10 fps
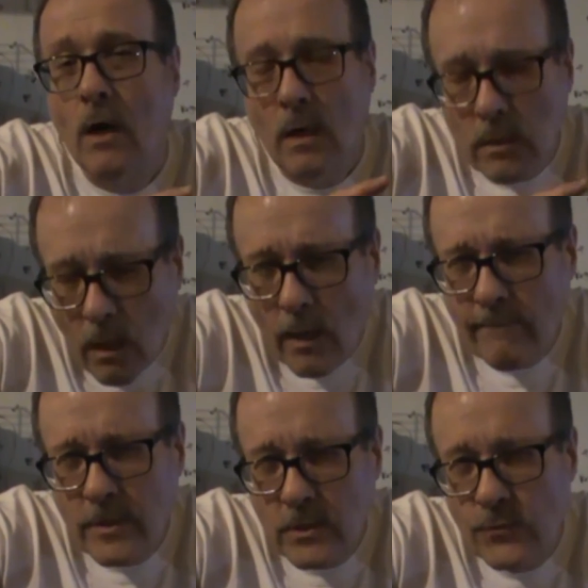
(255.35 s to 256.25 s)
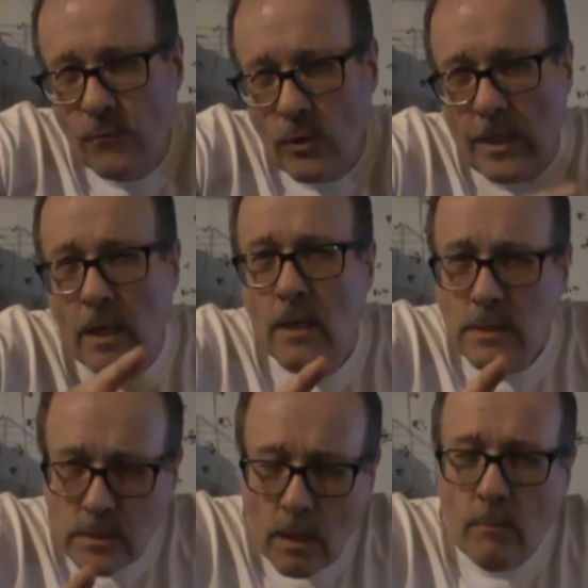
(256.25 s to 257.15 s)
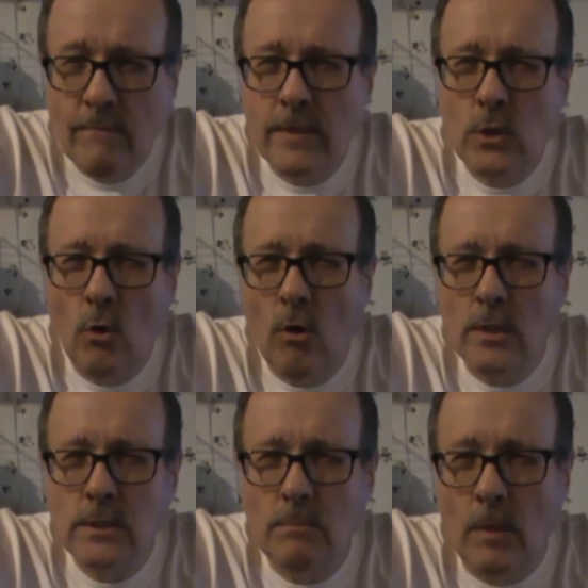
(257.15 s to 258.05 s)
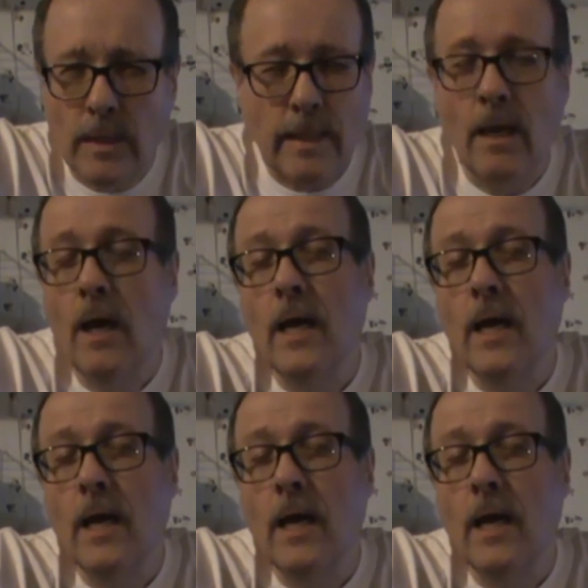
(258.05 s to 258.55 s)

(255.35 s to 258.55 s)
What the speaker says: A lot of it is free. Some of it costs money.